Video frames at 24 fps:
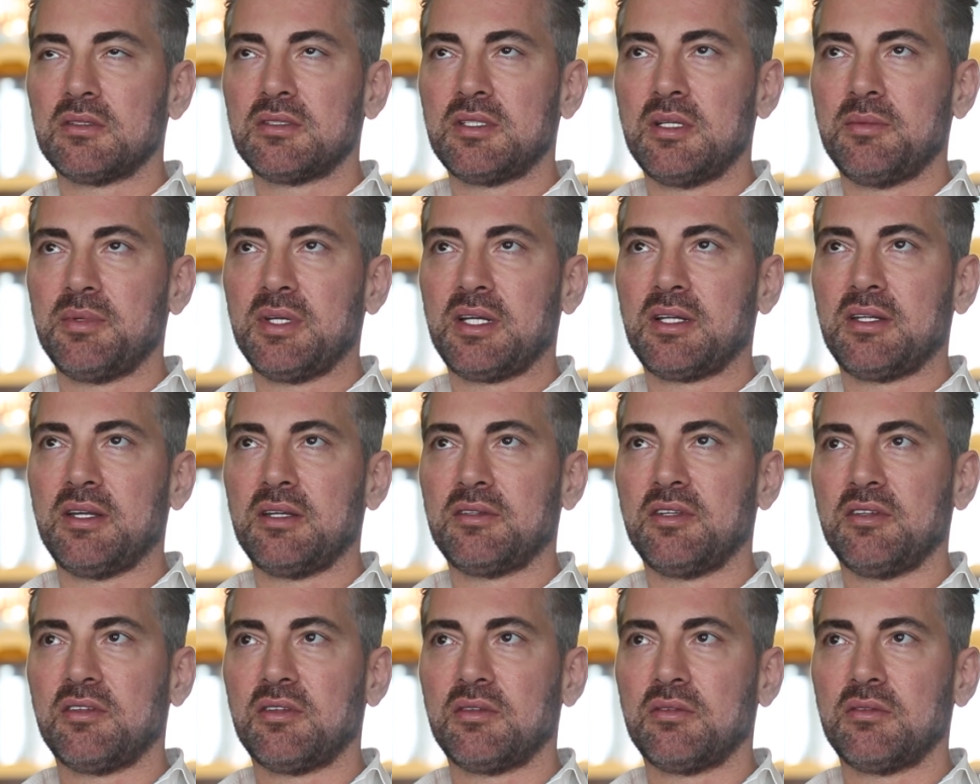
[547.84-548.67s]
typically a
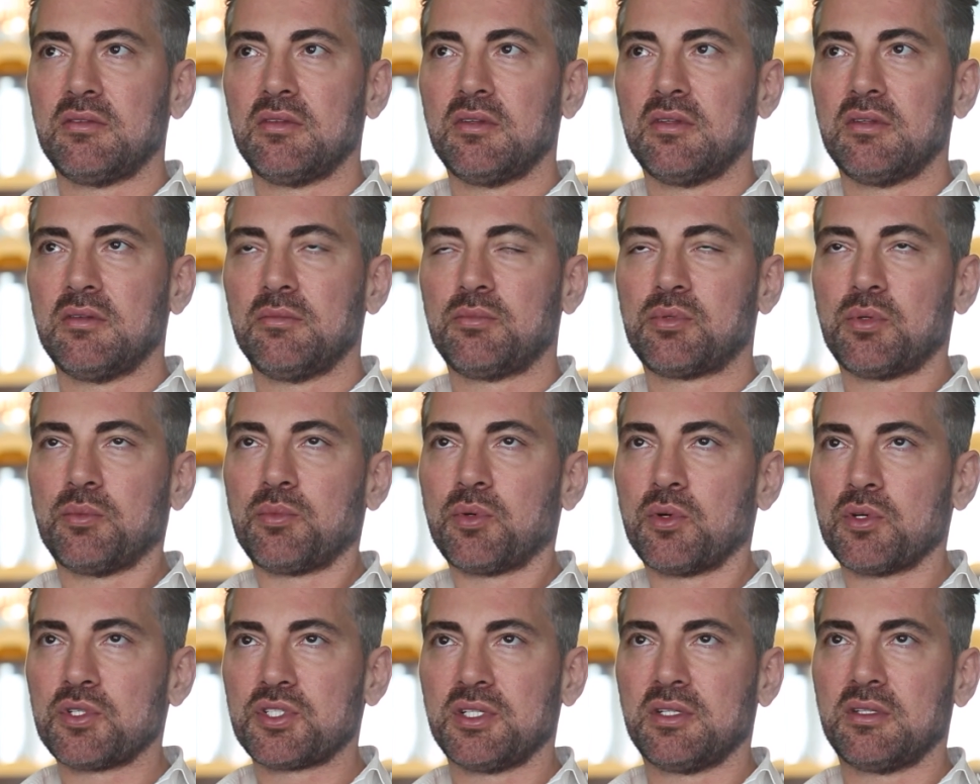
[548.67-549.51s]

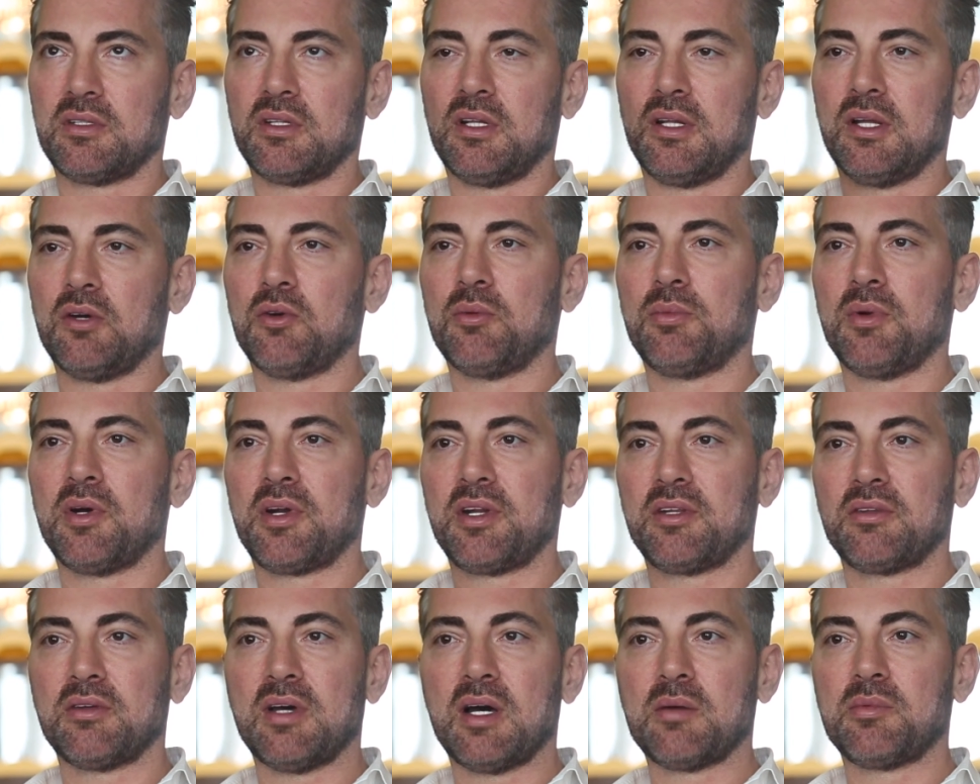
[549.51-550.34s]
disproportionate lower
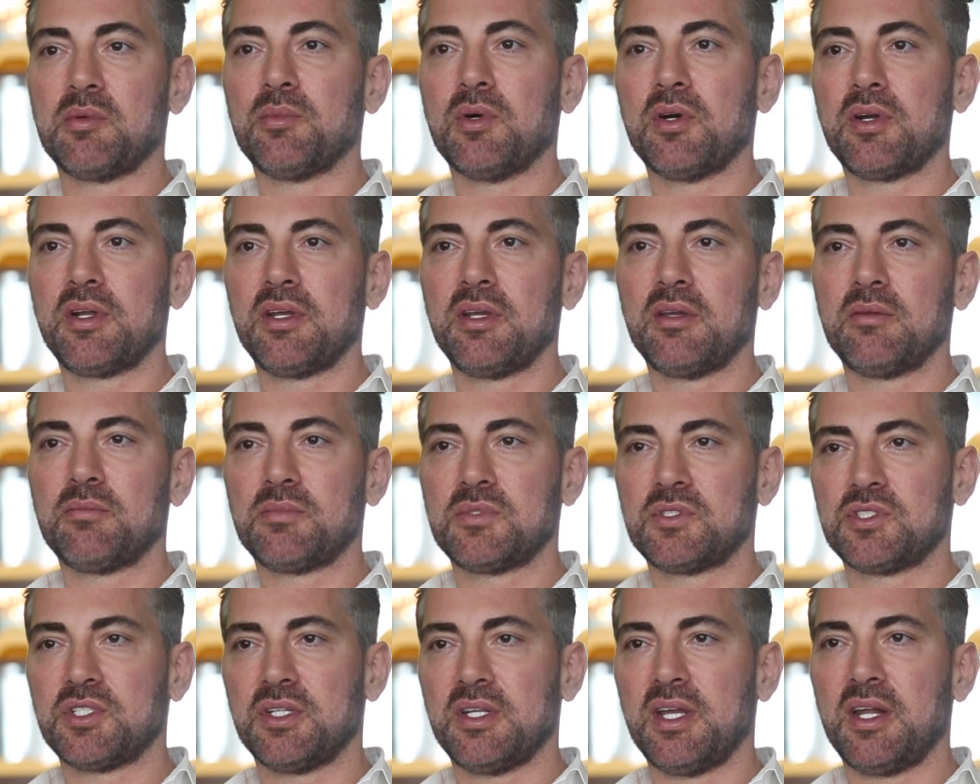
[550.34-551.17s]
body to upper body,
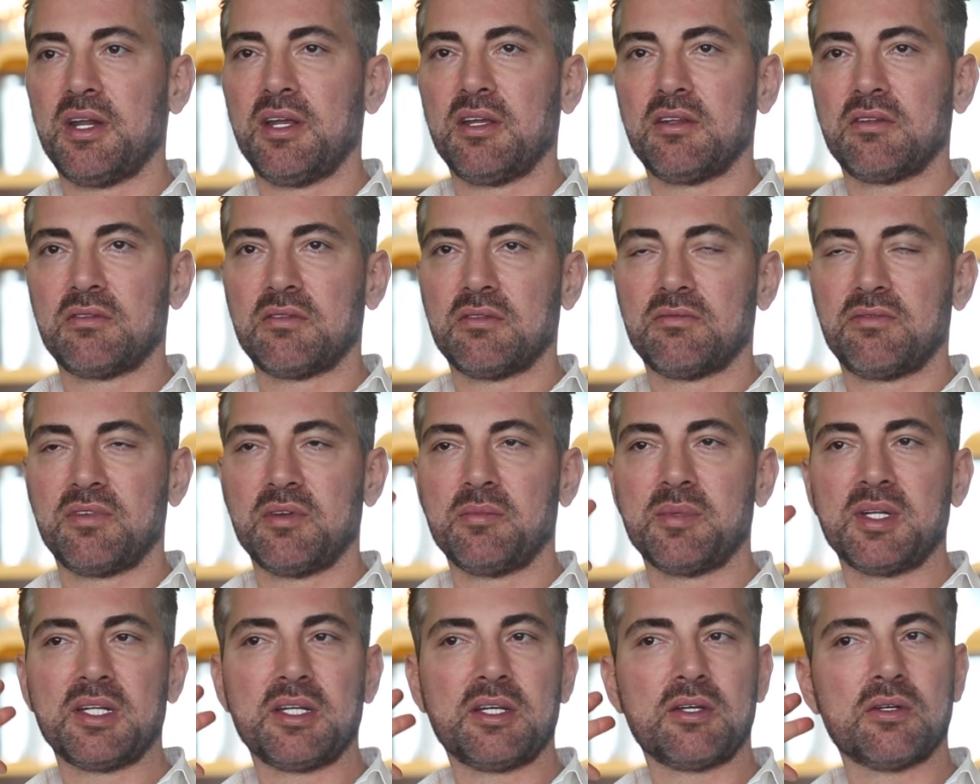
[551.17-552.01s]
genetics,
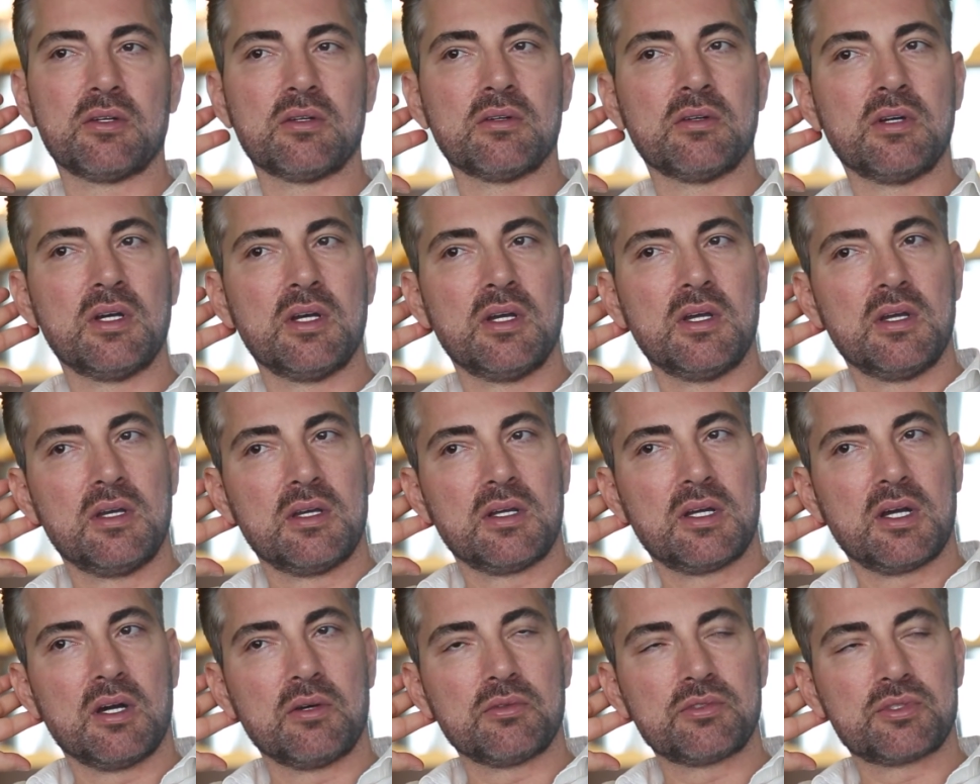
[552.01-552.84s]
familial,
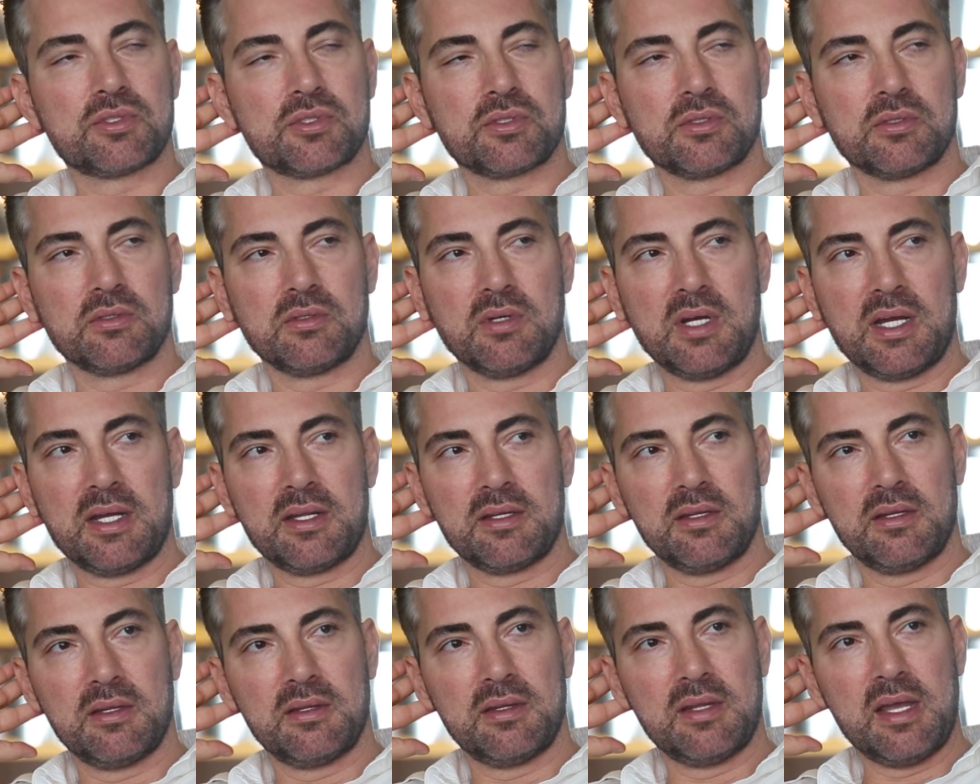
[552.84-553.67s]
cultural,
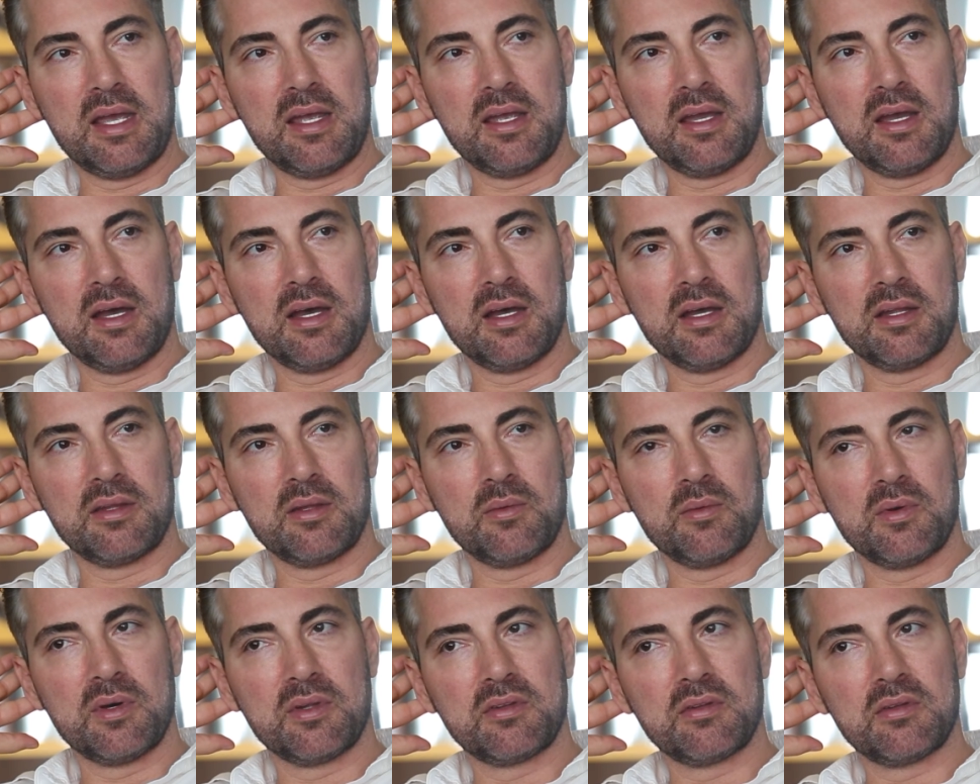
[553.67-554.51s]
and they are
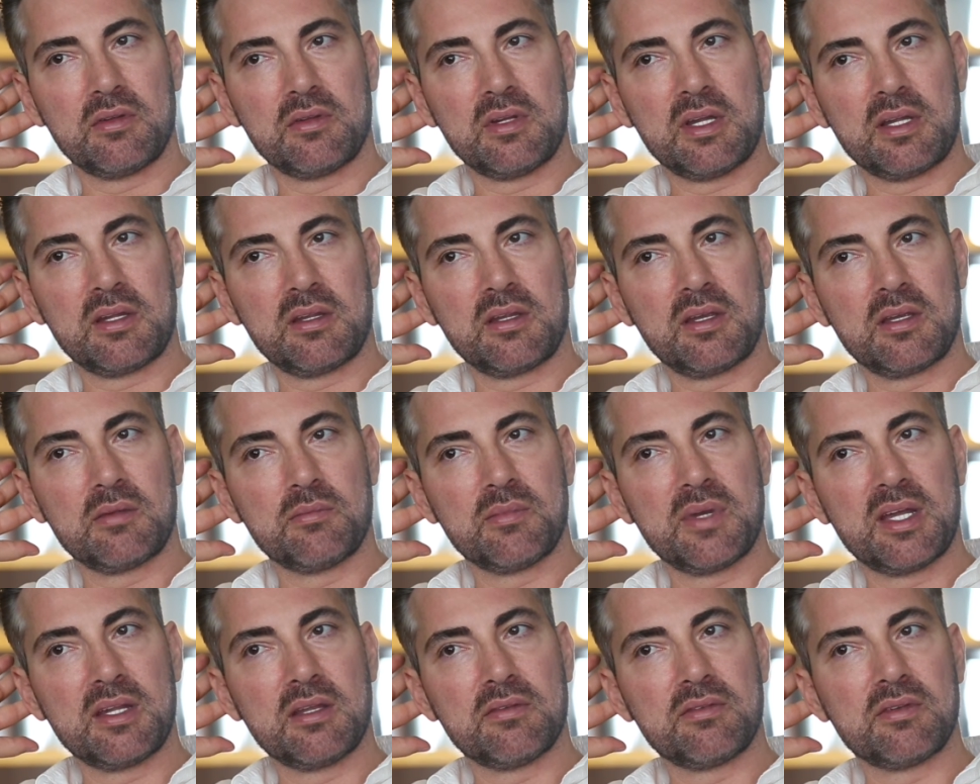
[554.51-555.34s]
the ones that can
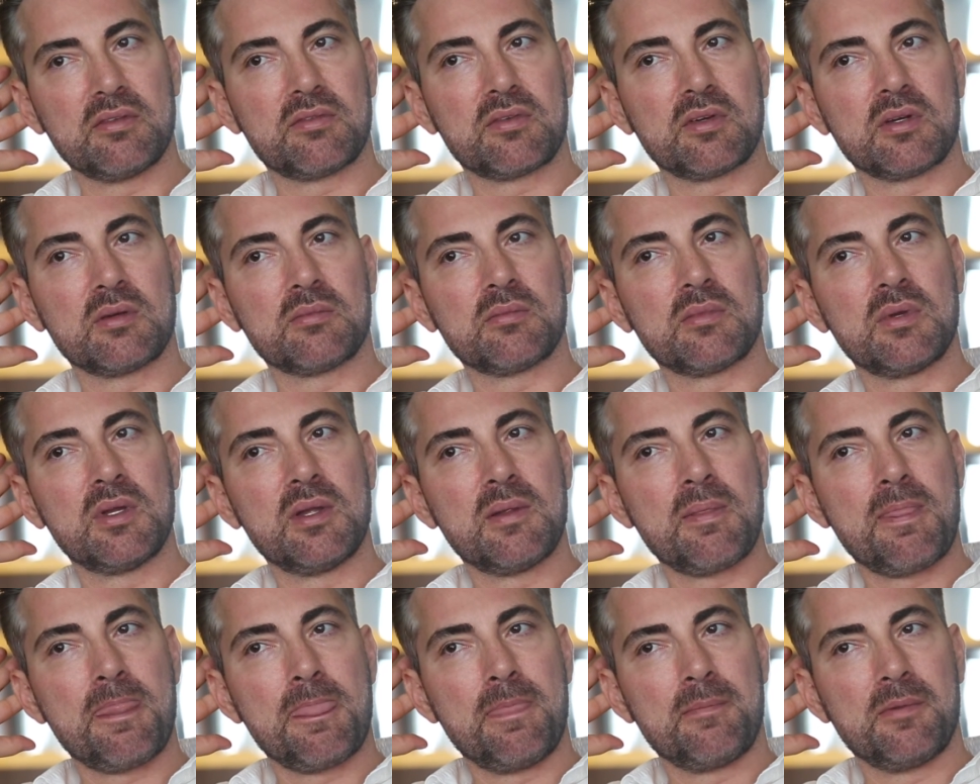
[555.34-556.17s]
benefit from
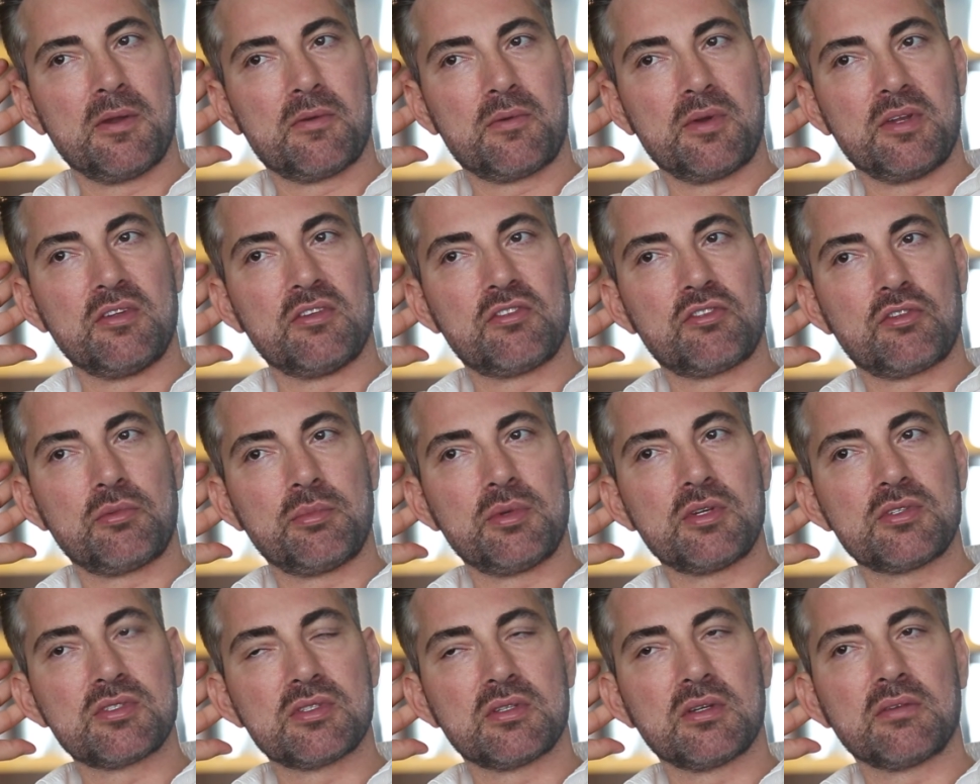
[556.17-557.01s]

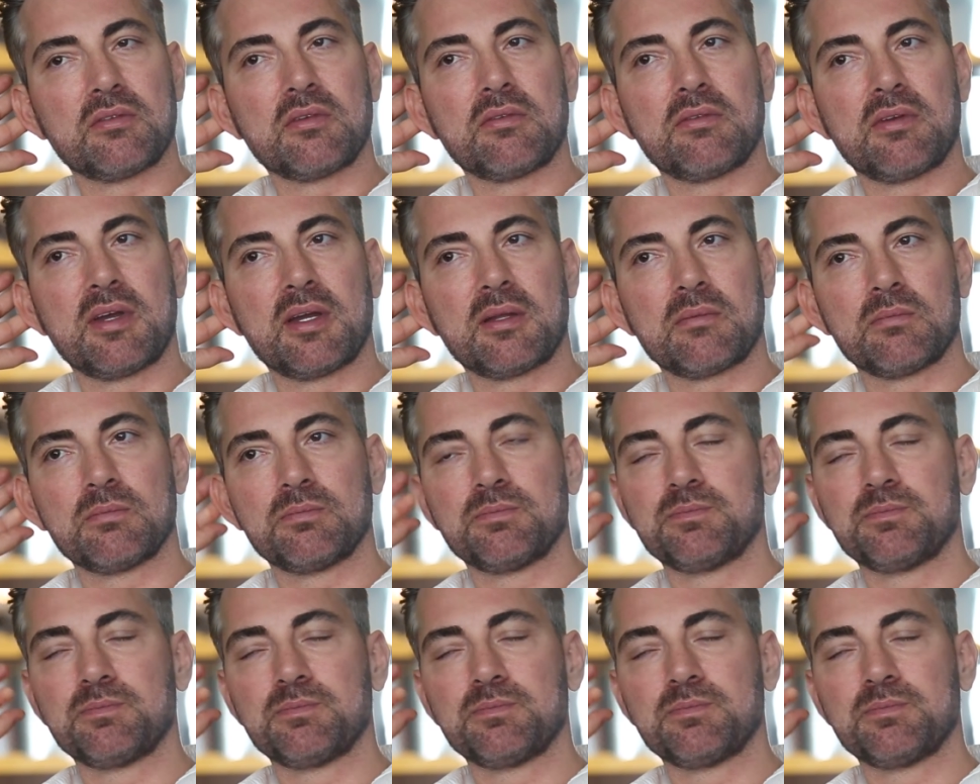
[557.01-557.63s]
redistribution of the fat.